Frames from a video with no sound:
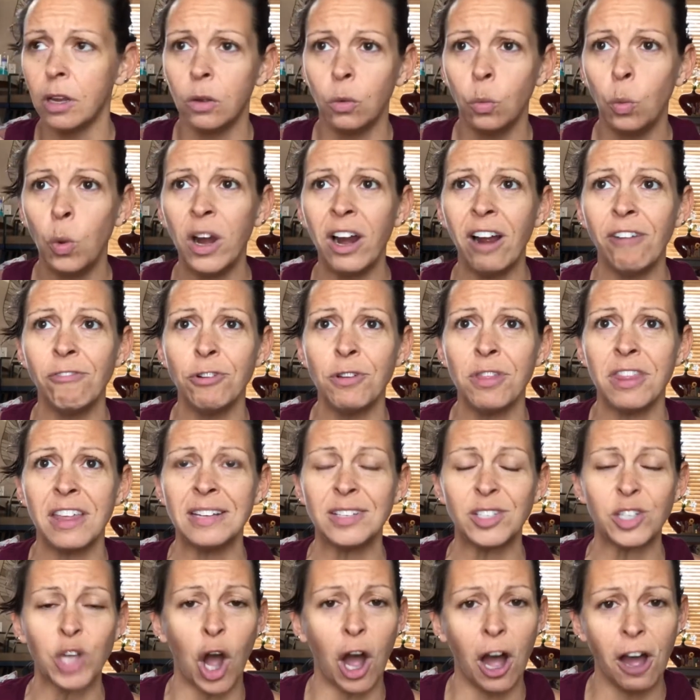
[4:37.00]
whatever
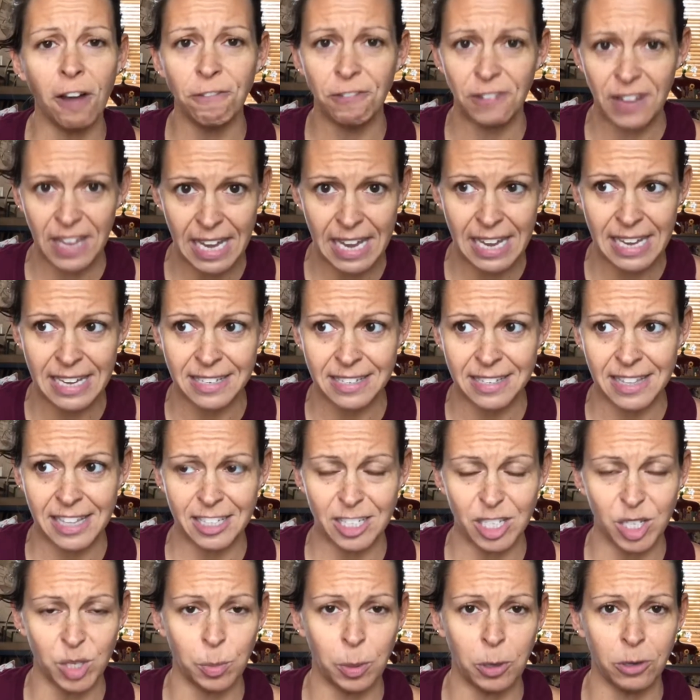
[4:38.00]
this coffee is
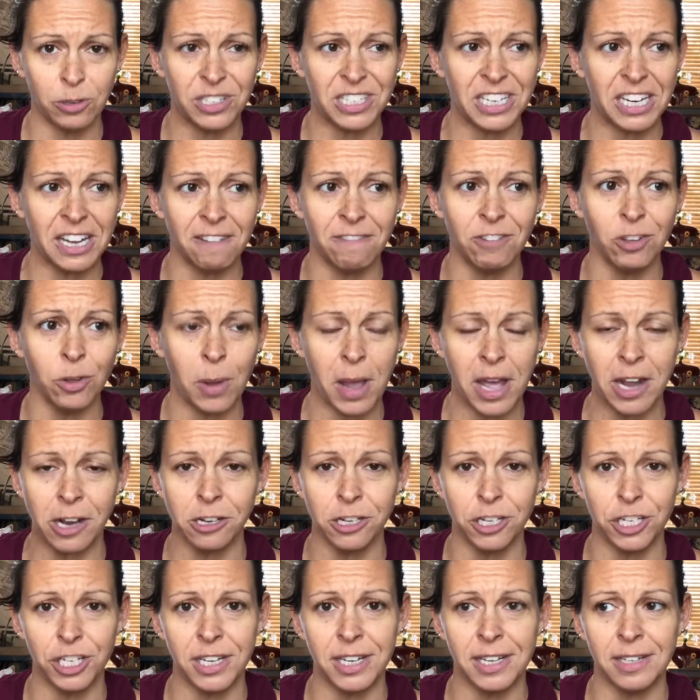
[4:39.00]
that's supposed to give you
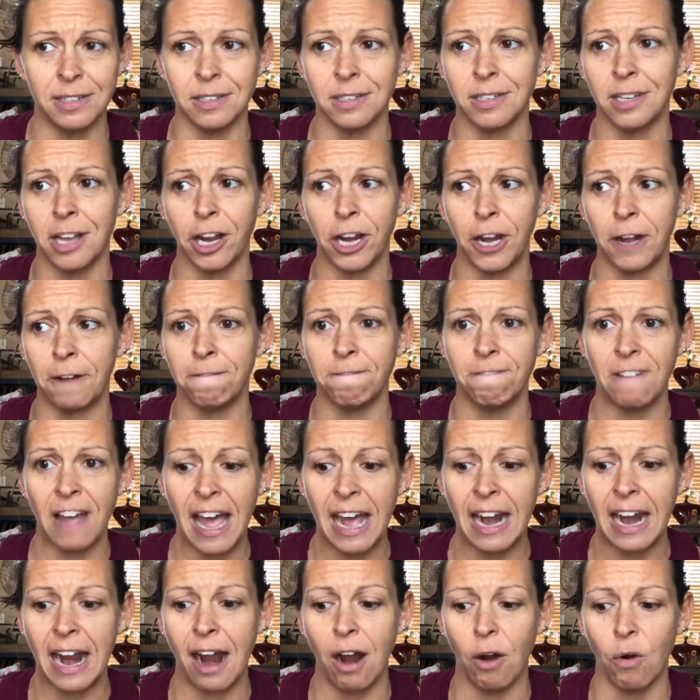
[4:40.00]
energy and suck your
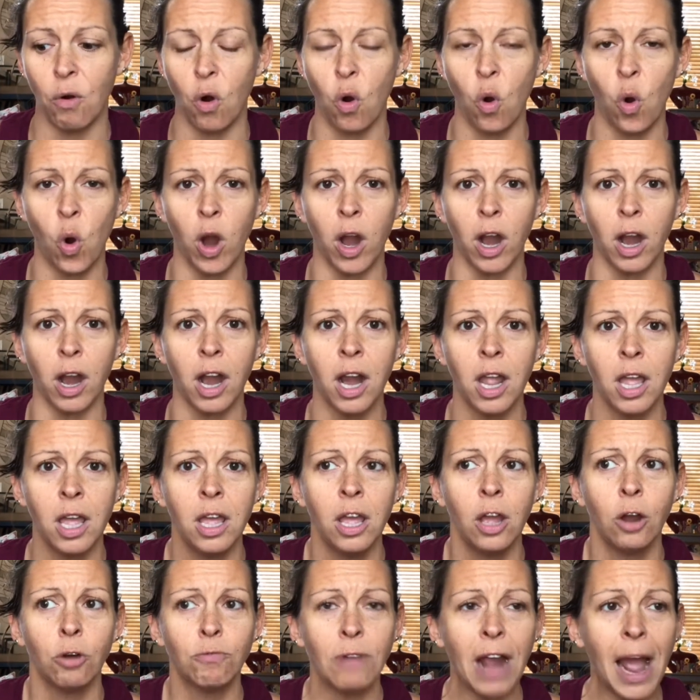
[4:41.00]
fat out, or
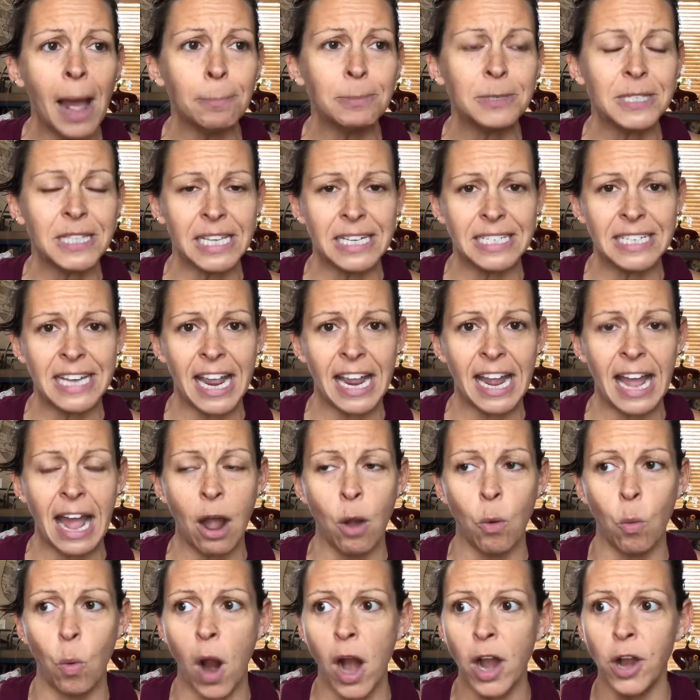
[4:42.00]
wraps that take
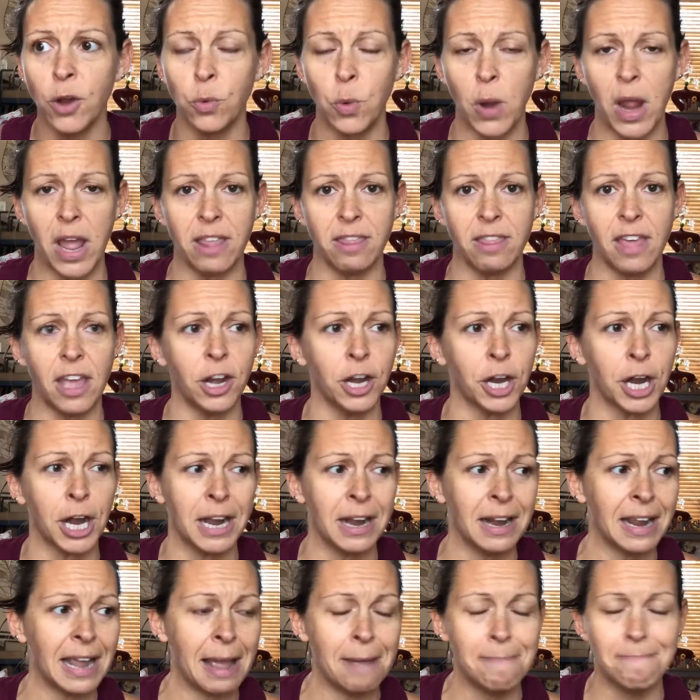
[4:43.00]
out water weight that you're
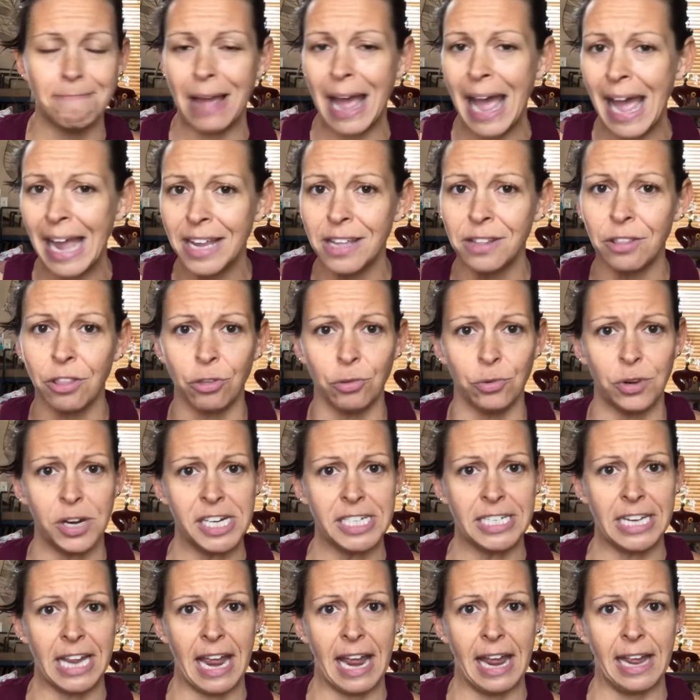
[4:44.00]
gonna gain back in
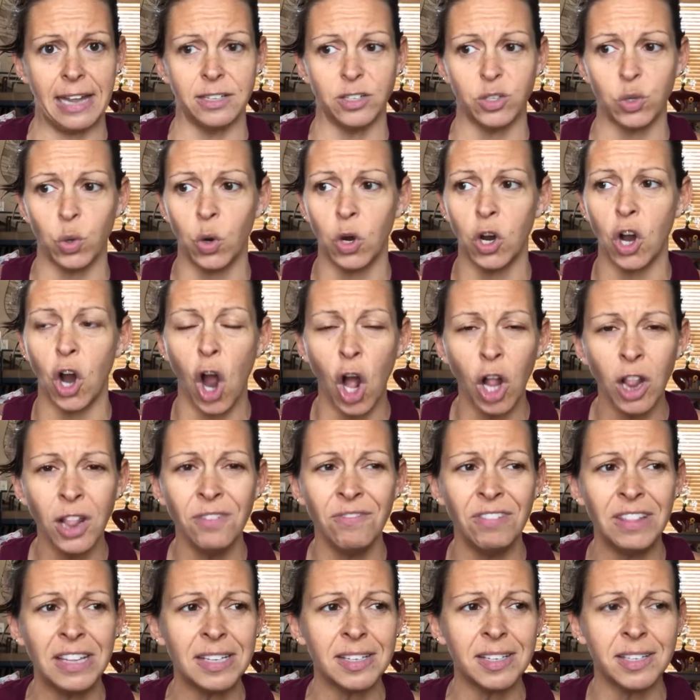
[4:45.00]
3 days, or all
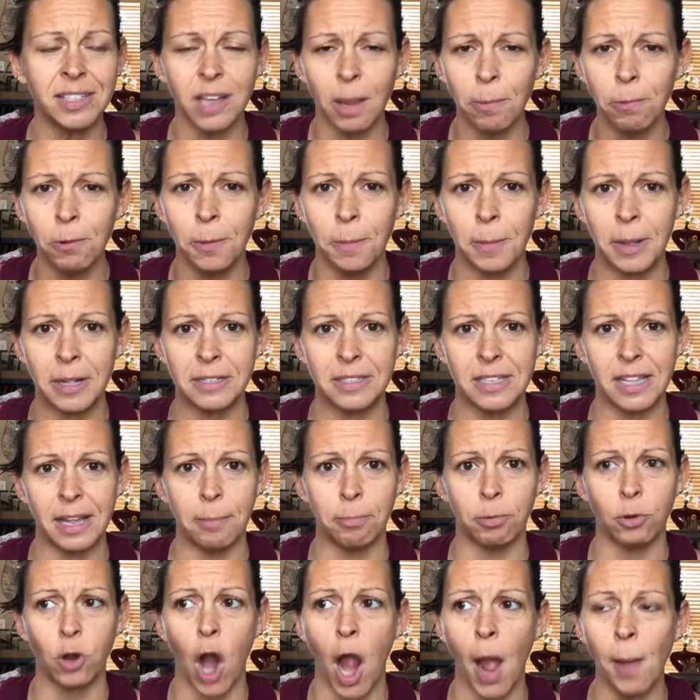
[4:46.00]
of these supplements
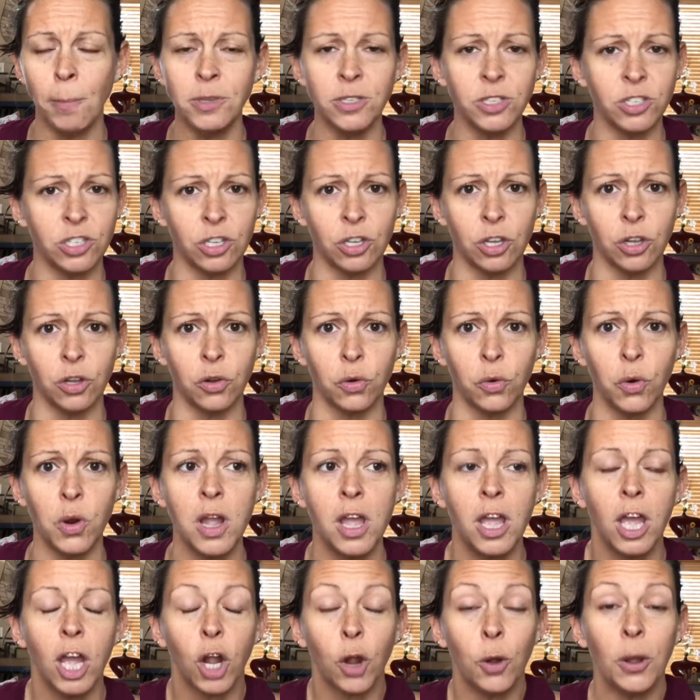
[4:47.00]
that promise
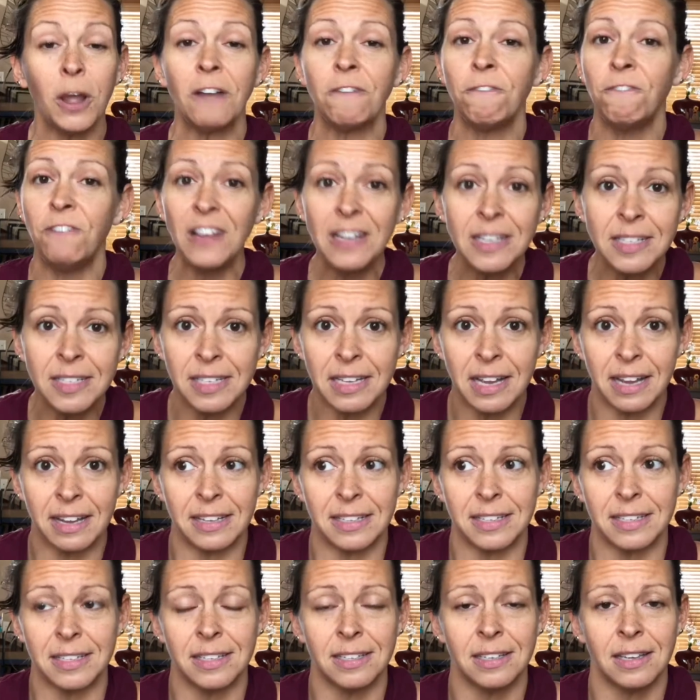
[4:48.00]
you quick
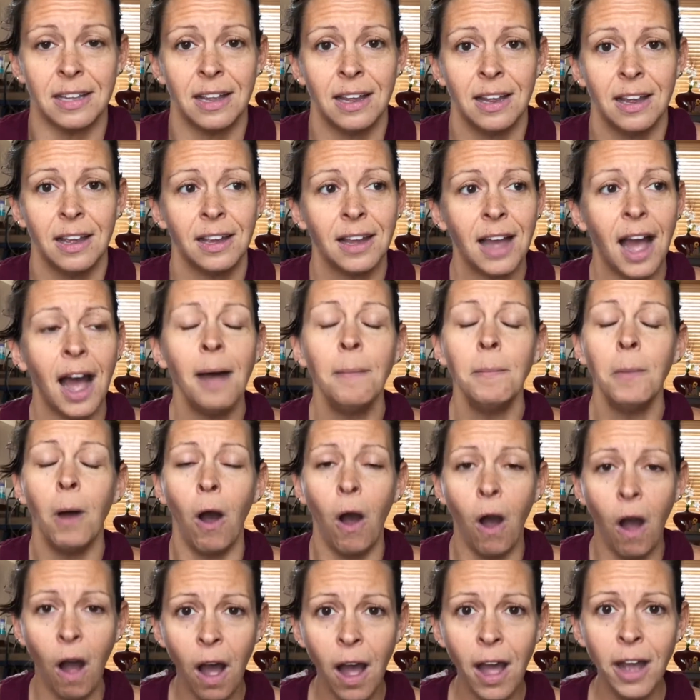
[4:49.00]
fixes. Come
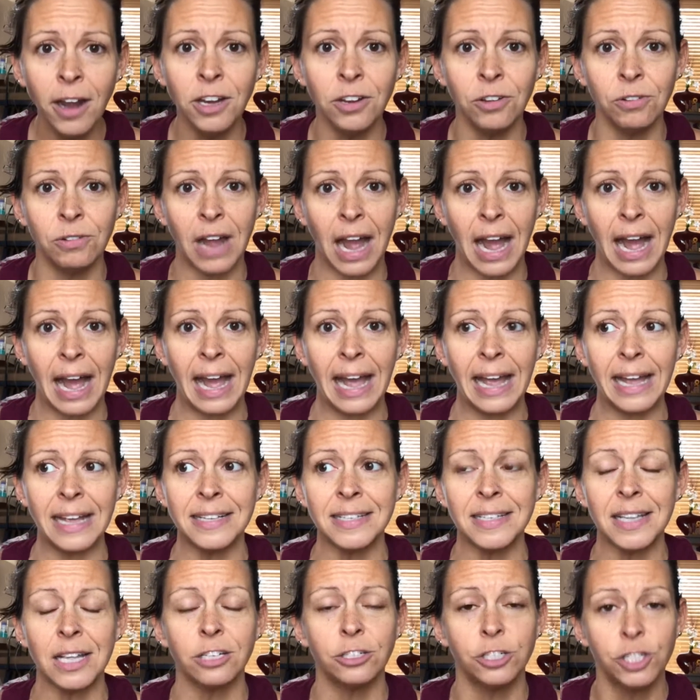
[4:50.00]
on, you
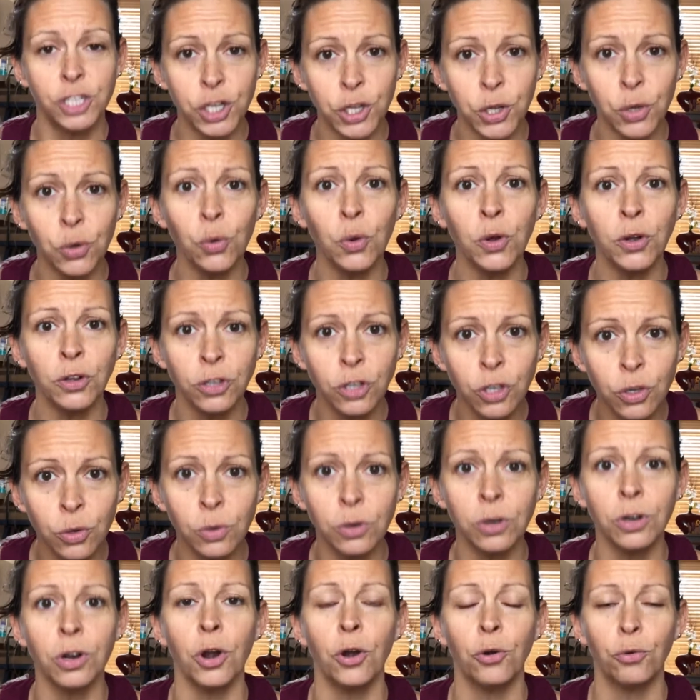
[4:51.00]
guys, do
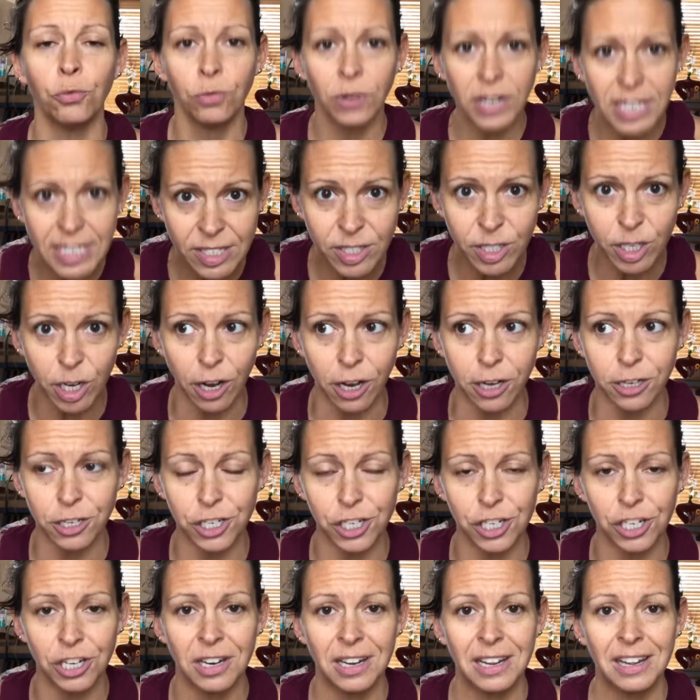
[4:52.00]
your
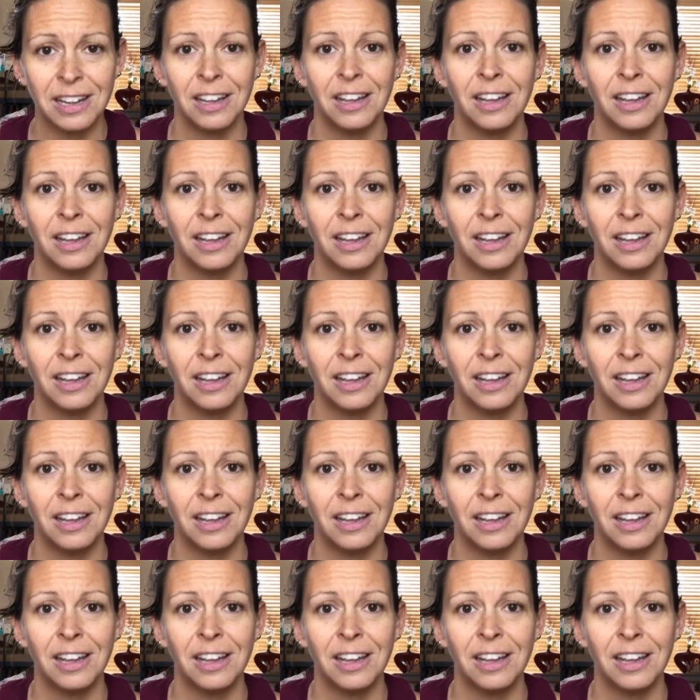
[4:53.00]
research.